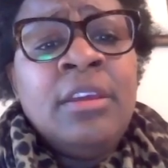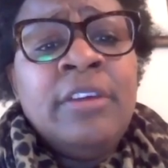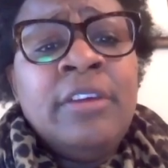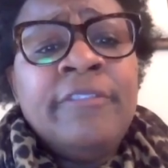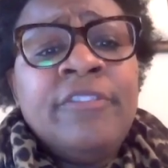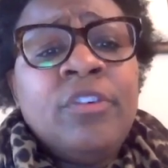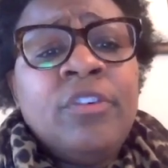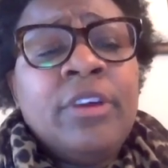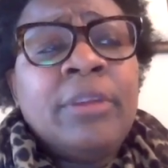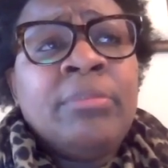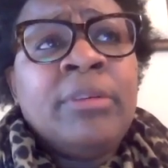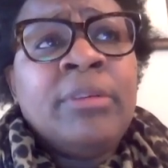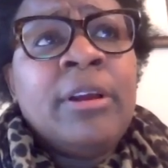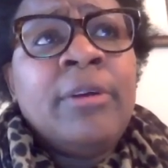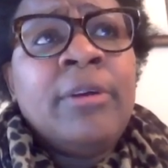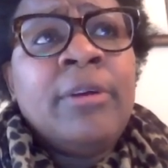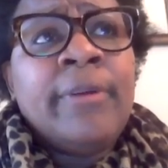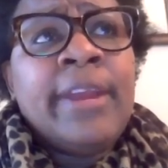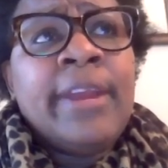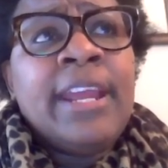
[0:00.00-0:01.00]
for a
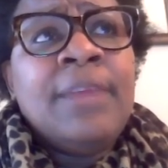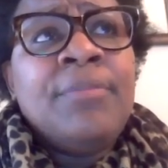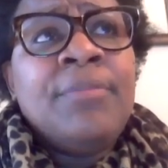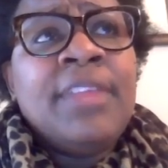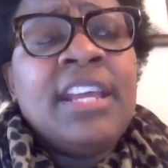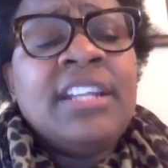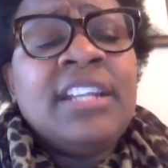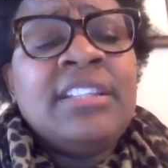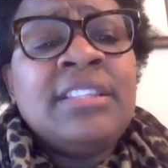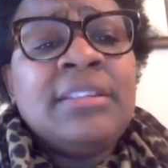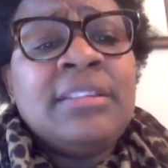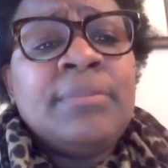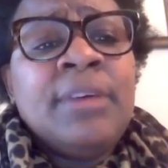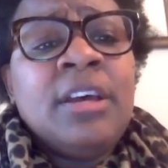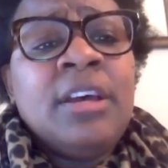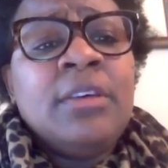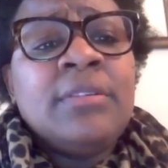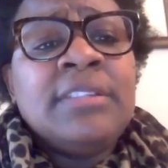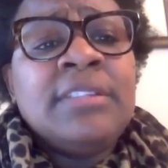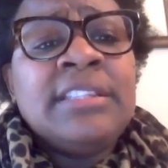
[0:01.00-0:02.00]
program that's
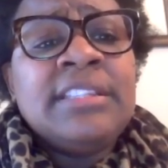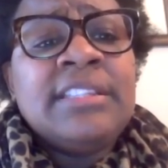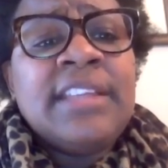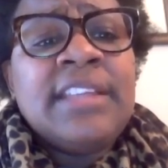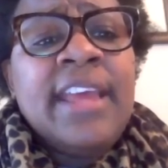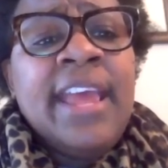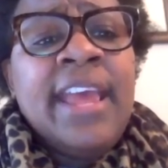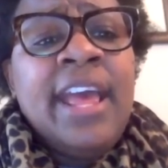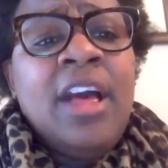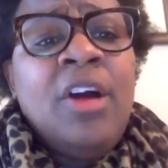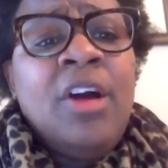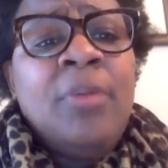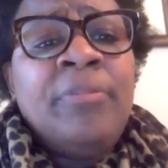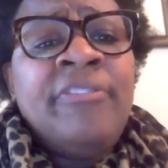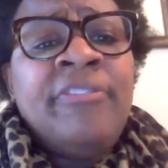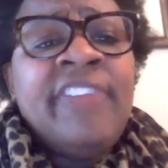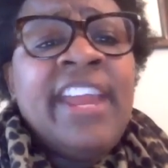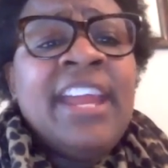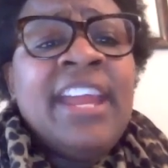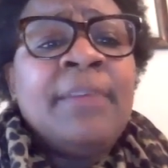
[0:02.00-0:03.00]
supposed to help
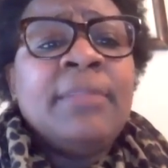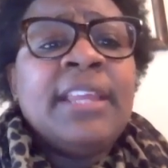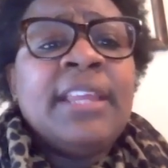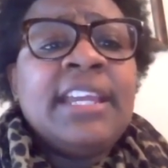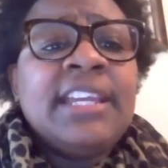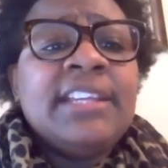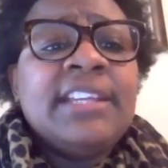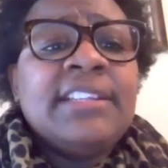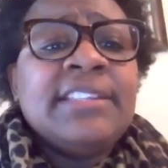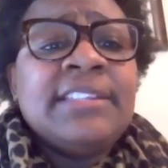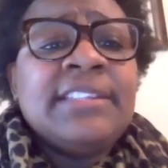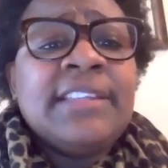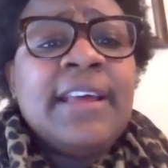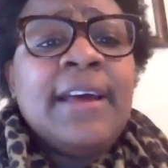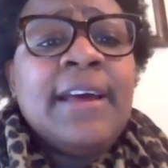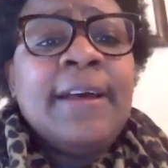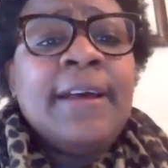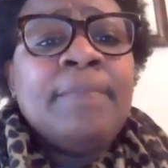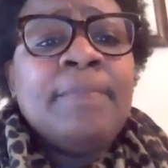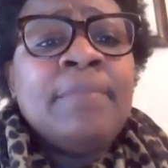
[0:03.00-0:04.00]
families
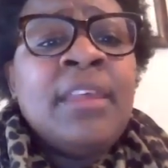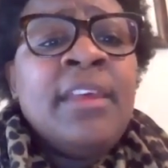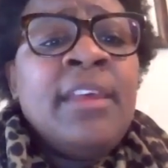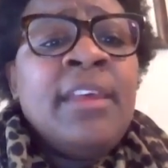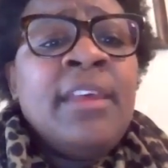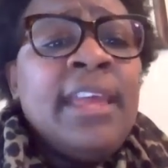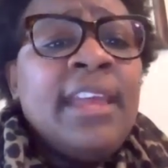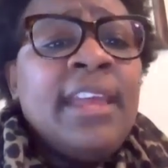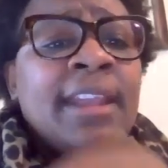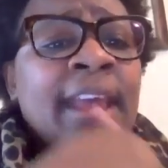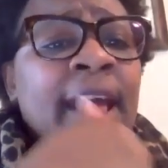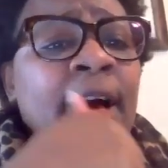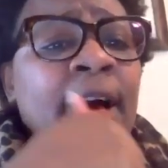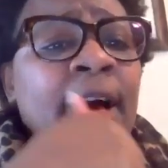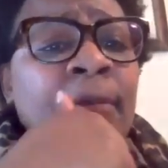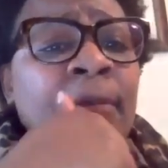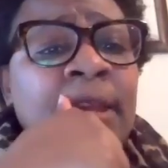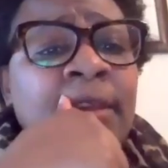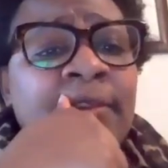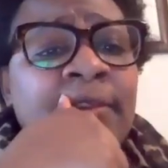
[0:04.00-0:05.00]
and
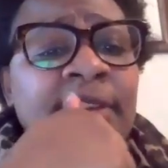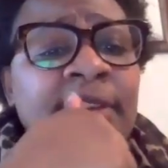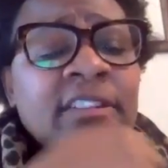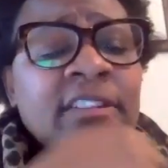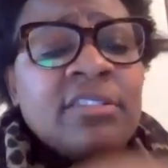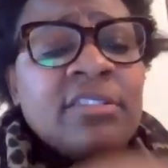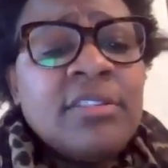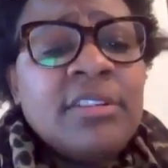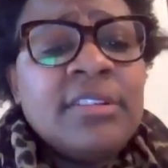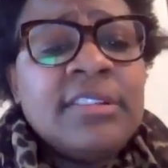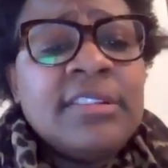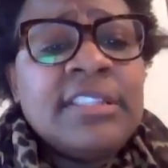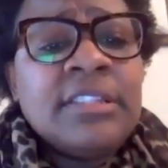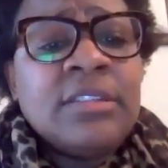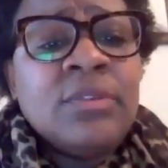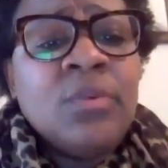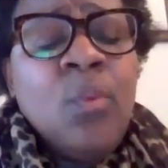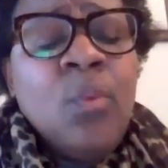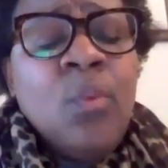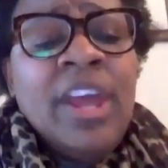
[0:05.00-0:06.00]
help
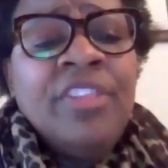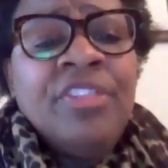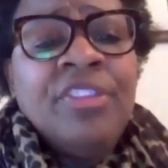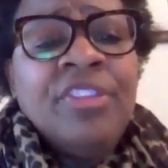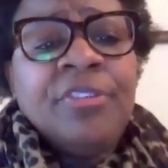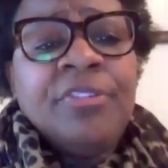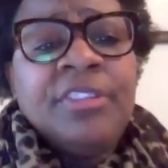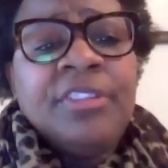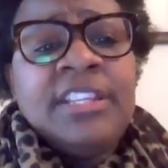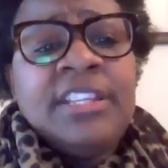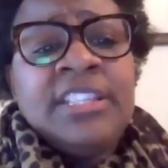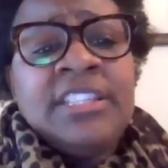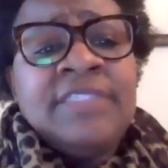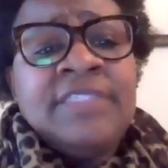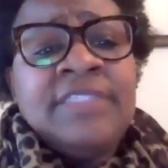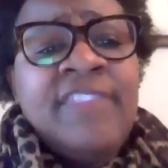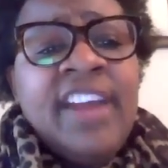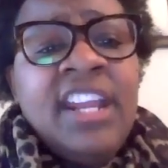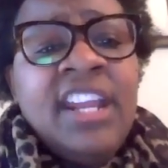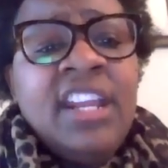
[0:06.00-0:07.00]
individuals weather this
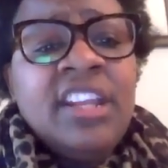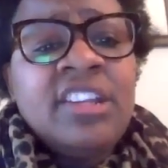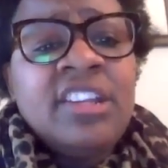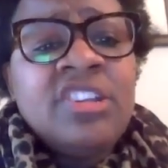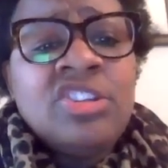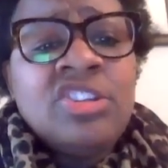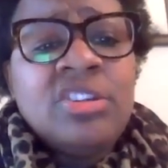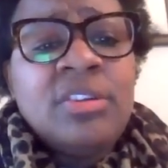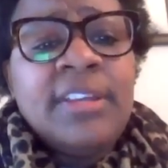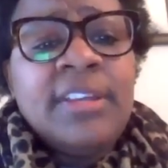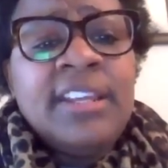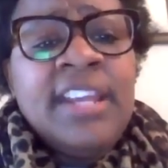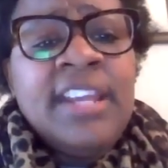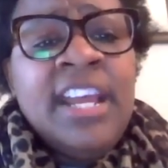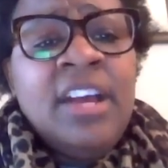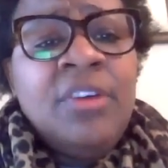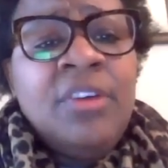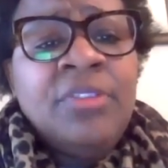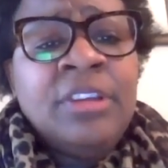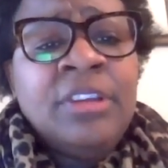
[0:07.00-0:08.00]
financial and
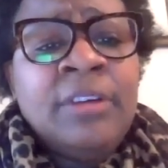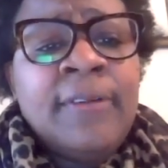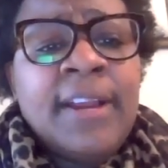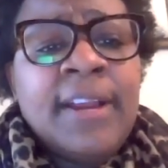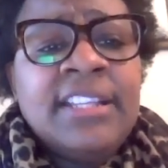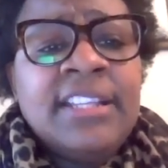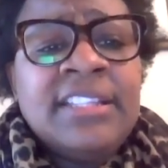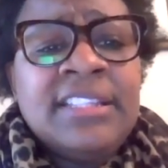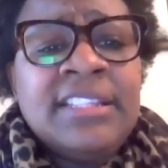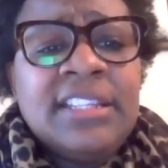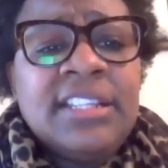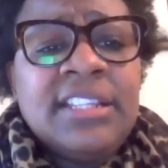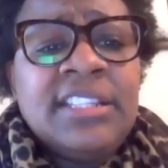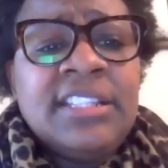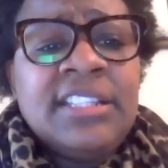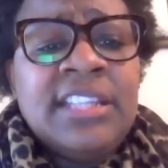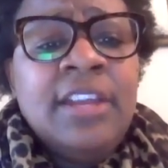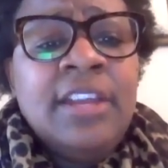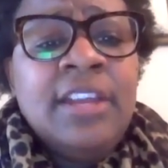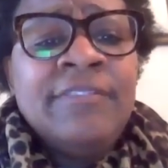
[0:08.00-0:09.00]
health crisis.
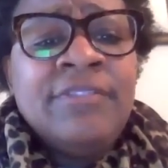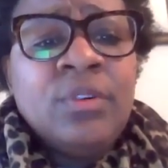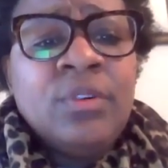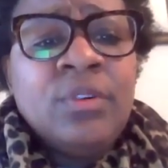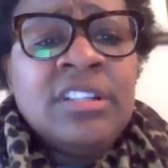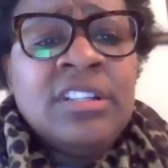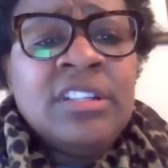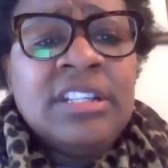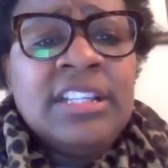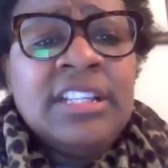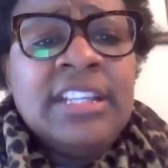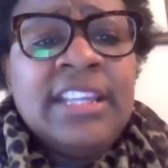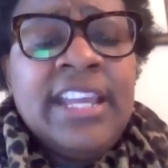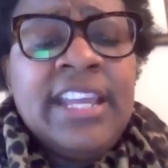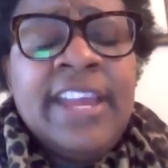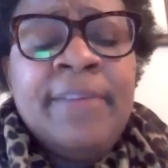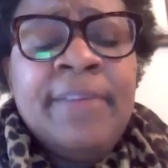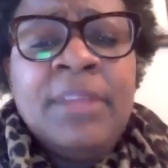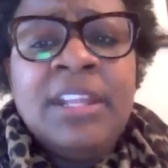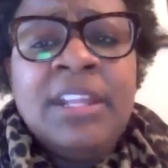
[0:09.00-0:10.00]
And unfortunately, they
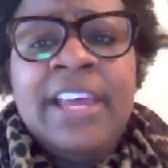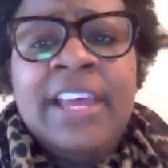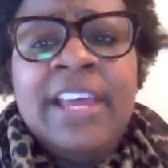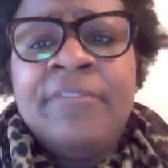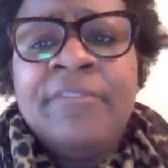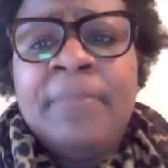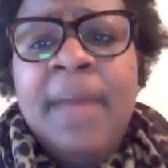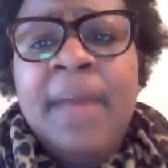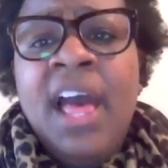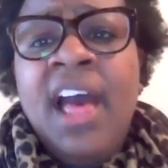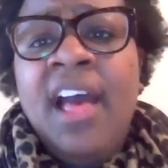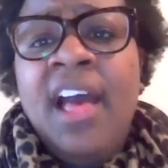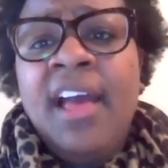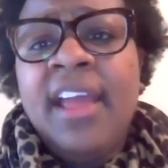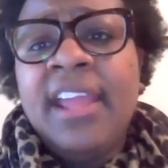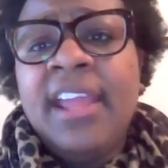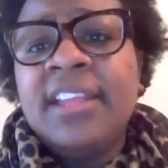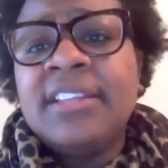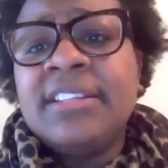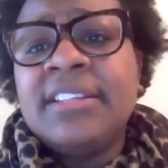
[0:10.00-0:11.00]
have been left
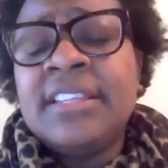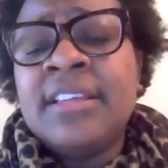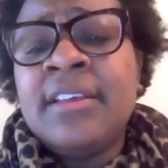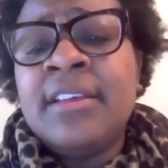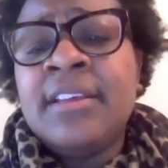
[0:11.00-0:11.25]
behind.